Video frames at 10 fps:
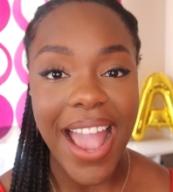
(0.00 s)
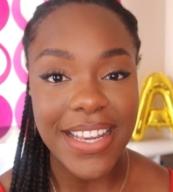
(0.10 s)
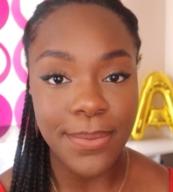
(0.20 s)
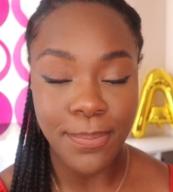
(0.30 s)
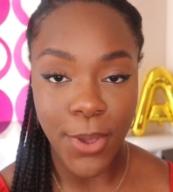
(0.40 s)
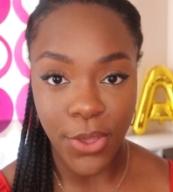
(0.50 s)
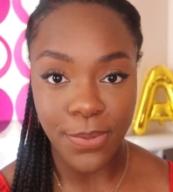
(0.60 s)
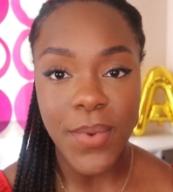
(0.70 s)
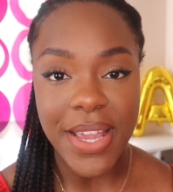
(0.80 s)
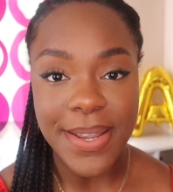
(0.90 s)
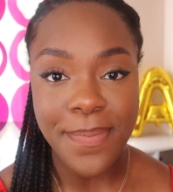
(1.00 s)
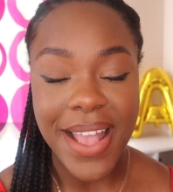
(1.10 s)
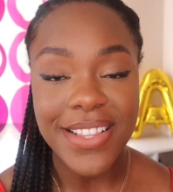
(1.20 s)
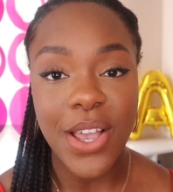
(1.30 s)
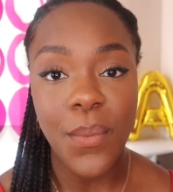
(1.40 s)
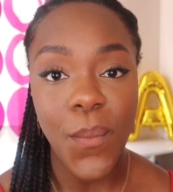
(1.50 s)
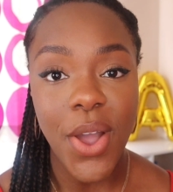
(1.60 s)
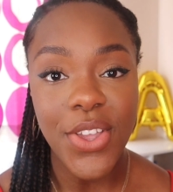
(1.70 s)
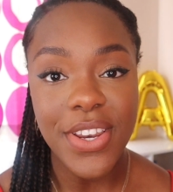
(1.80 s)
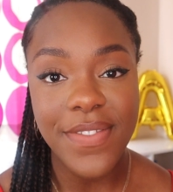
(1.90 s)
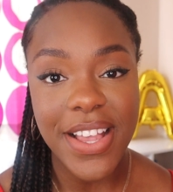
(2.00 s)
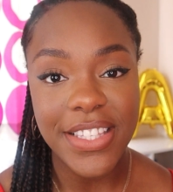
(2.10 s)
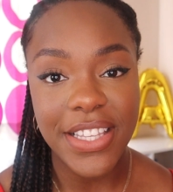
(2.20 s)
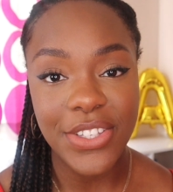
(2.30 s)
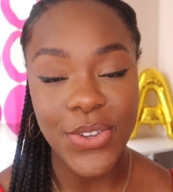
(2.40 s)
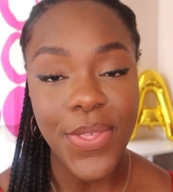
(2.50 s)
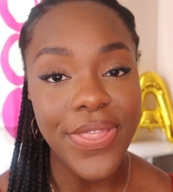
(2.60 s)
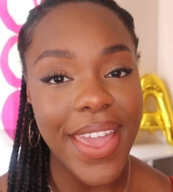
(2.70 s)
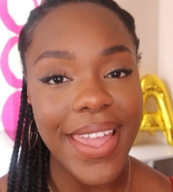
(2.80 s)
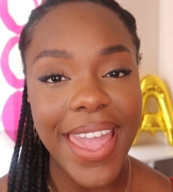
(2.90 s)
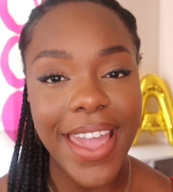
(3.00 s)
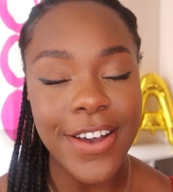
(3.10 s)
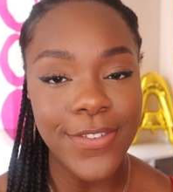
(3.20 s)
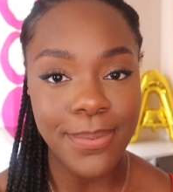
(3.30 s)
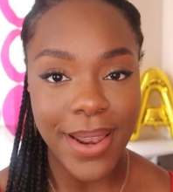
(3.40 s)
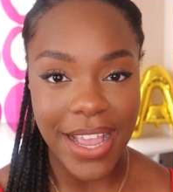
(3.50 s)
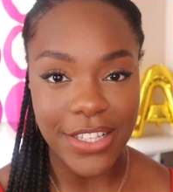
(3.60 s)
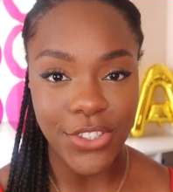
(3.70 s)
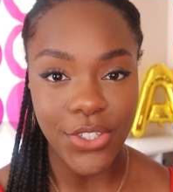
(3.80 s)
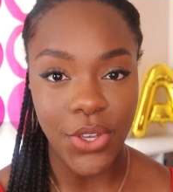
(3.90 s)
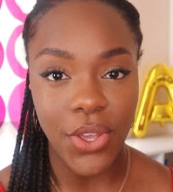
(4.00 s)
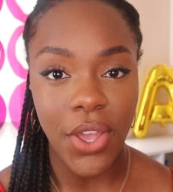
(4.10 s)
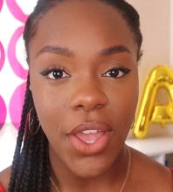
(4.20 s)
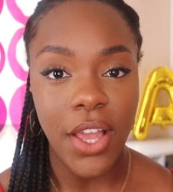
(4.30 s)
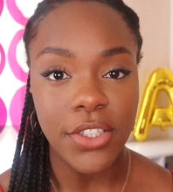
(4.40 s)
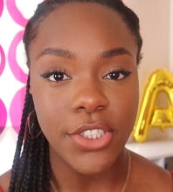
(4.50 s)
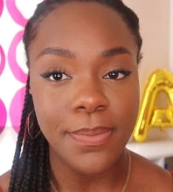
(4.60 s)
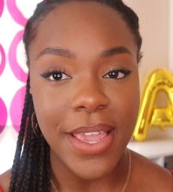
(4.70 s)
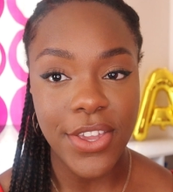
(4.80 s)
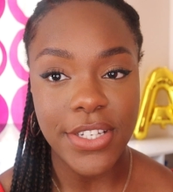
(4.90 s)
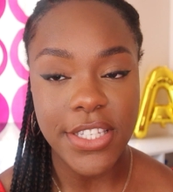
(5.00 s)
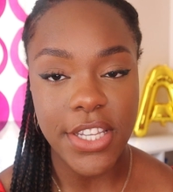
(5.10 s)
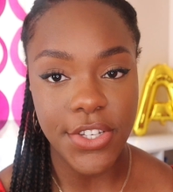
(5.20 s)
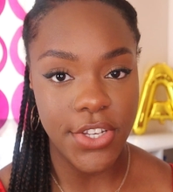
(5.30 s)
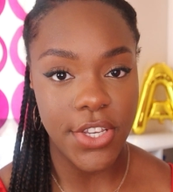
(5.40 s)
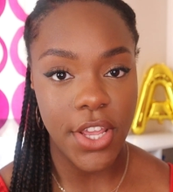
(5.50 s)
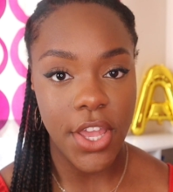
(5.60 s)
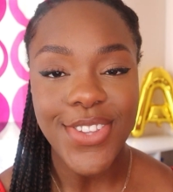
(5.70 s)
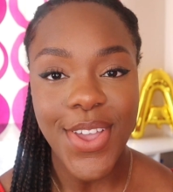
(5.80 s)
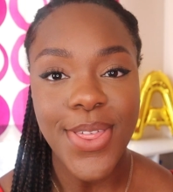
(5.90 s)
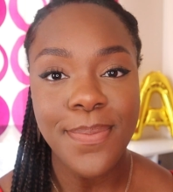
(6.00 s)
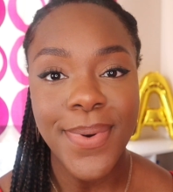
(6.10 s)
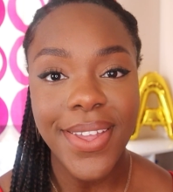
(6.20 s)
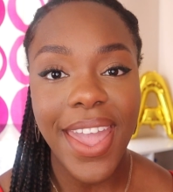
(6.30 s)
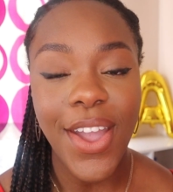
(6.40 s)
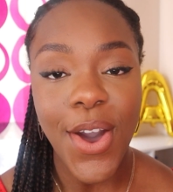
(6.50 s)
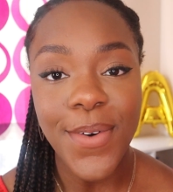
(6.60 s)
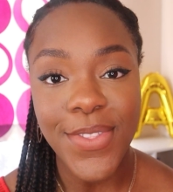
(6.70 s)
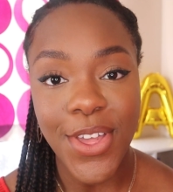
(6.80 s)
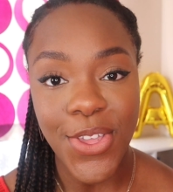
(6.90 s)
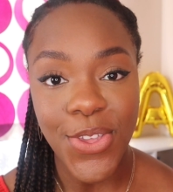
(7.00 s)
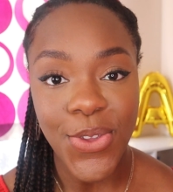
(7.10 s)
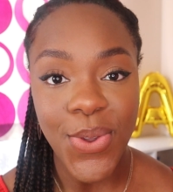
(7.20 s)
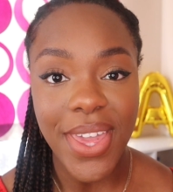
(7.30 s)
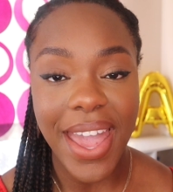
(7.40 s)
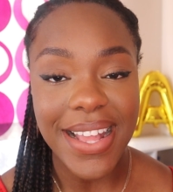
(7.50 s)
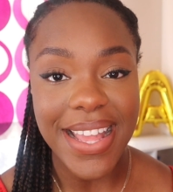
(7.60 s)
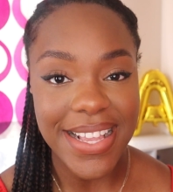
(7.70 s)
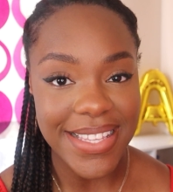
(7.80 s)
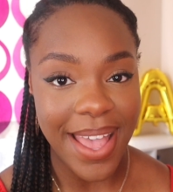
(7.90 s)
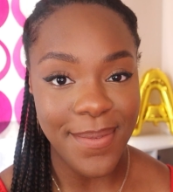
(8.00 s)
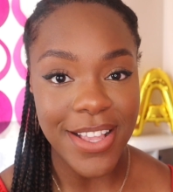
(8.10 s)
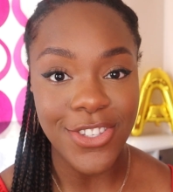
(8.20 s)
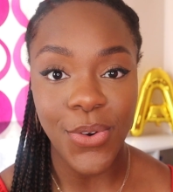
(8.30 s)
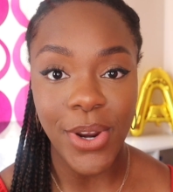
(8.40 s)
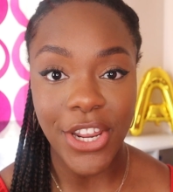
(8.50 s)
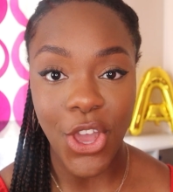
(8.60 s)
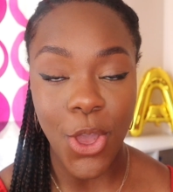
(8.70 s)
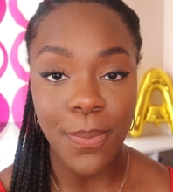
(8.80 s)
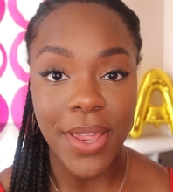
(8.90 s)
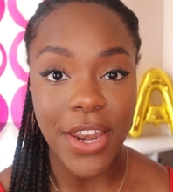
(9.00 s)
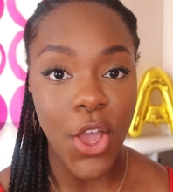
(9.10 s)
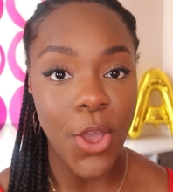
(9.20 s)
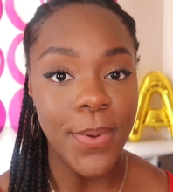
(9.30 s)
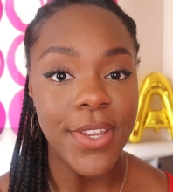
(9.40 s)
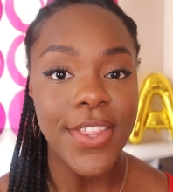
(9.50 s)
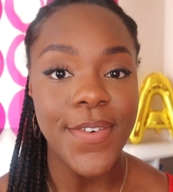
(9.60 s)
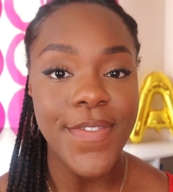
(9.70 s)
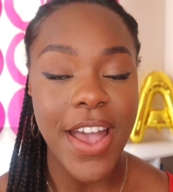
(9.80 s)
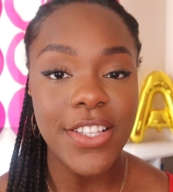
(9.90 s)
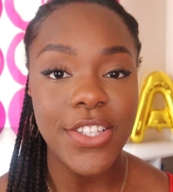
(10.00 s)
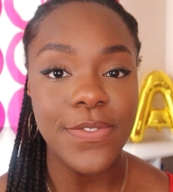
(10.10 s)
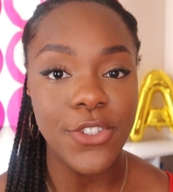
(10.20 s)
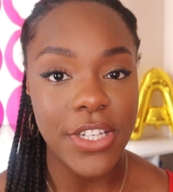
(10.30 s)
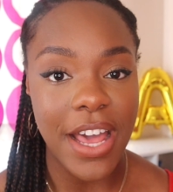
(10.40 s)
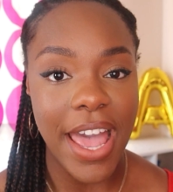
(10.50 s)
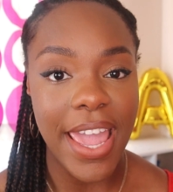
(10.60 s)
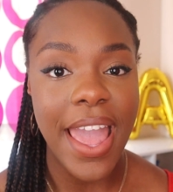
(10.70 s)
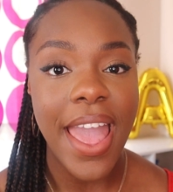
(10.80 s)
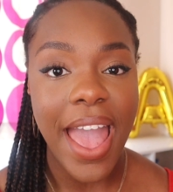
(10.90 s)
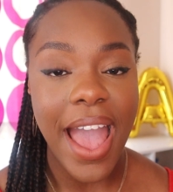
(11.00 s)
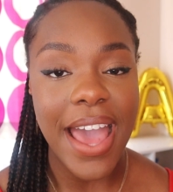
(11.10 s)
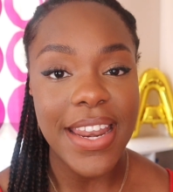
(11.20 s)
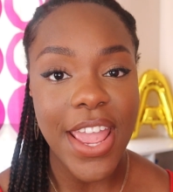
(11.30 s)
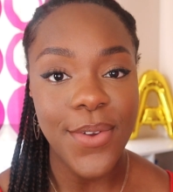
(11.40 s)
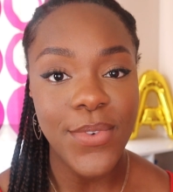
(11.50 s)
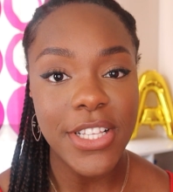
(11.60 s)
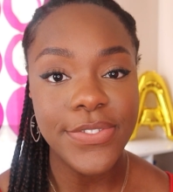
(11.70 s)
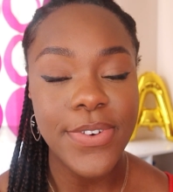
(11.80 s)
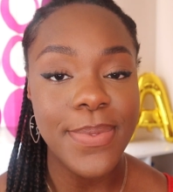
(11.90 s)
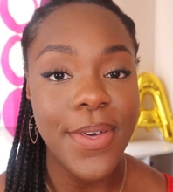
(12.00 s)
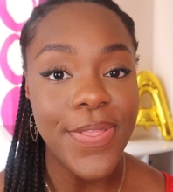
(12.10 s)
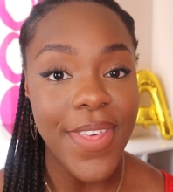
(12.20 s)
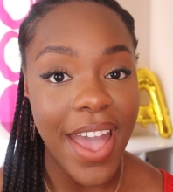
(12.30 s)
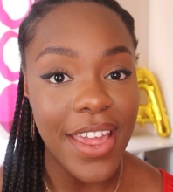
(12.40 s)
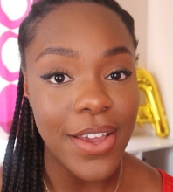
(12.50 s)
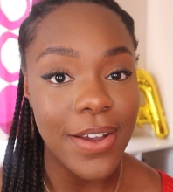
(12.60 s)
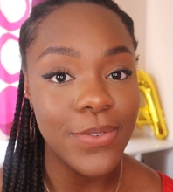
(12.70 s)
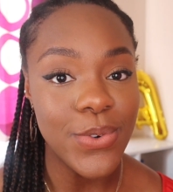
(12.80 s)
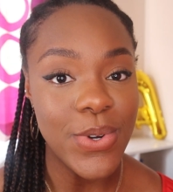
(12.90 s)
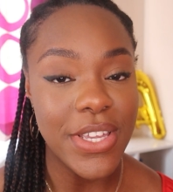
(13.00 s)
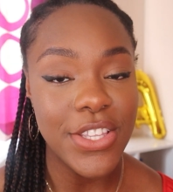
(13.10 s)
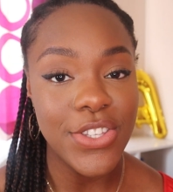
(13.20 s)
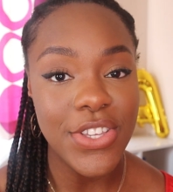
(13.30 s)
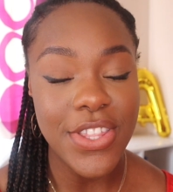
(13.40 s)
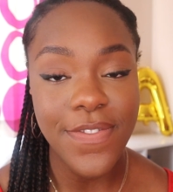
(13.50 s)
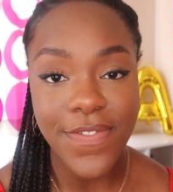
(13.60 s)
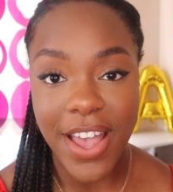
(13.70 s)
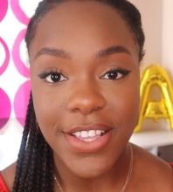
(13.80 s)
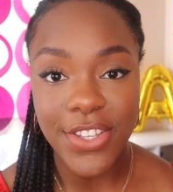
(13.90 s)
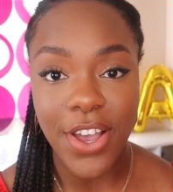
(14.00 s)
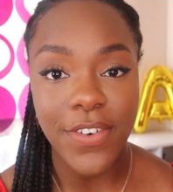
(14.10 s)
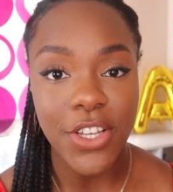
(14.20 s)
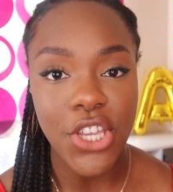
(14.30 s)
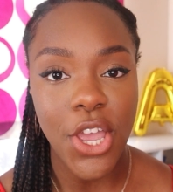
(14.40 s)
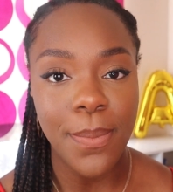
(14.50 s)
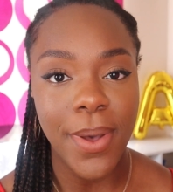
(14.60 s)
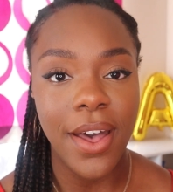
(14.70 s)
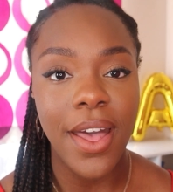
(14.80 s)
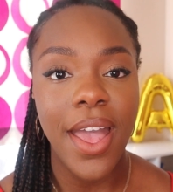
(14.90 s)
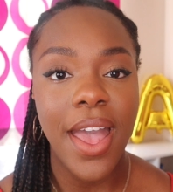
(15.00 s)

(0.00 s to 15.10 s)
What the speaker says: I did both, but it depends on what universities you're thinking of applying to make your decision. So the booking of the UCAT exam is already open. It opened on the 1st of July and it runs from the 3rd of August to the 1st of October,